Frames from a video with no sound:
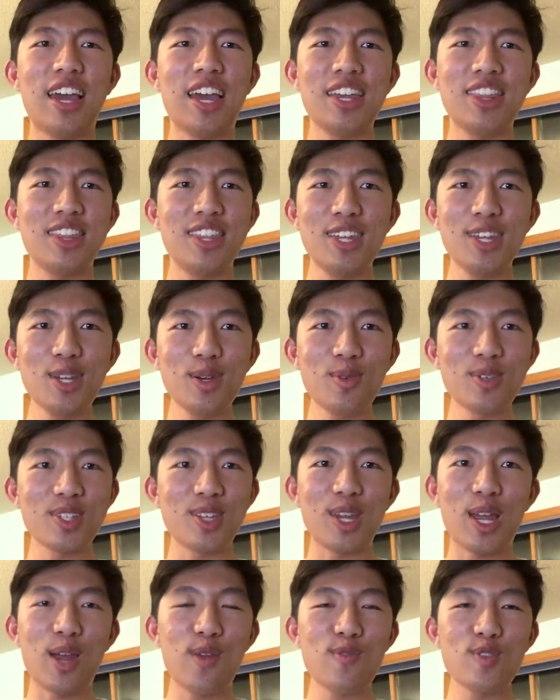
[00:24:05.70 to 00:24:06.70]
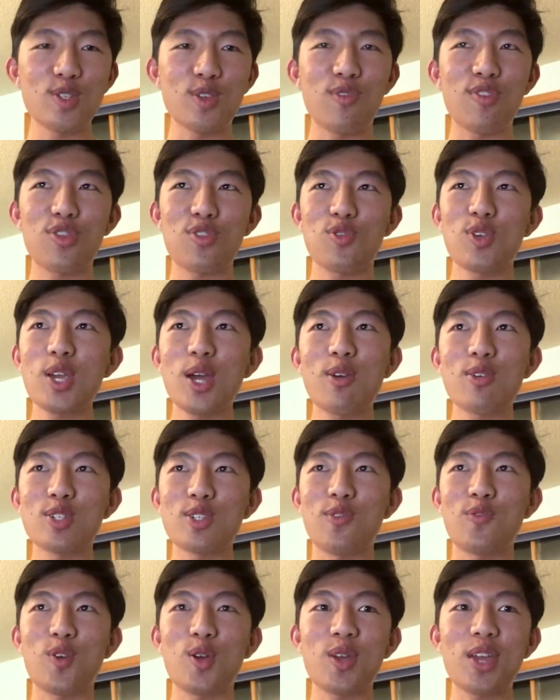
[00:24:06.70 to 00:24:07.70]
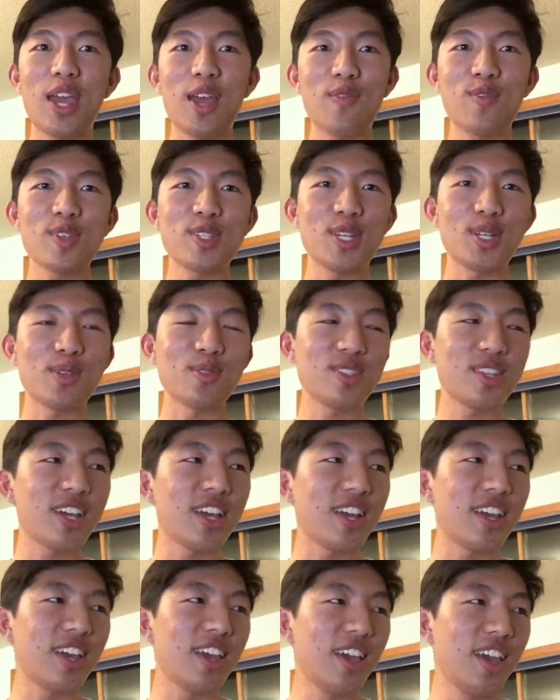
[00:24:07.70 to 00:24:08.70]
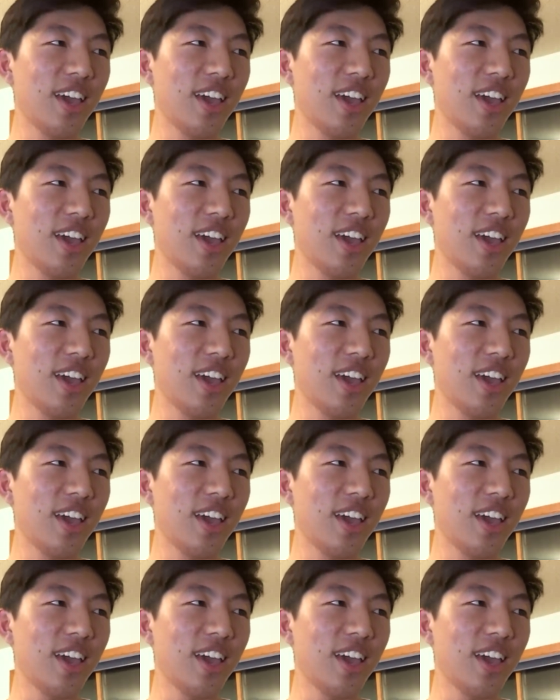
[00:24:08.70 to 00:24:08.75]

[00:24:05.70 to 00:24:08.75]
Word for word: I think it was an average of three hours of work every single day.